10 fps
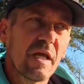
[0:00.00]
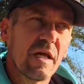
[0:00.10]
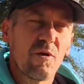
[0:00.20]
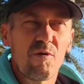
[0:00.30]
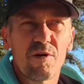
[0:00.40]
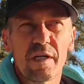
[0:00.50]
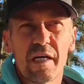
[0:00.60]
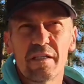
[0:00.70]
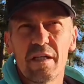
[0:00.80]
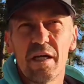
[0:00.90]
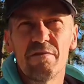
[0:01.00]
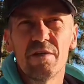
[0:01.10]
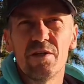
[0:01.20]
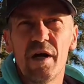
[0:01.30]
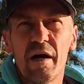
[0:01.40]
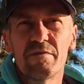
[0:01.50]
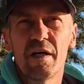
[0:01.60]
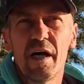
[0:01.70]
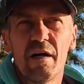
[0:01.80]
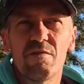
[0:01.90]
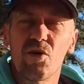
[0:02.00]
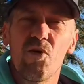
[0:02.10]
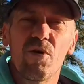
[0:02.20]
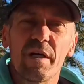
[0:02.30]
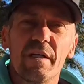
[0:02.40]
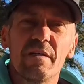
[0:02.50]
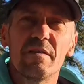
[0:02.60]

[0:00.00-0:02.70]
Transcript: In order to get to Leadville, you have to have a coin,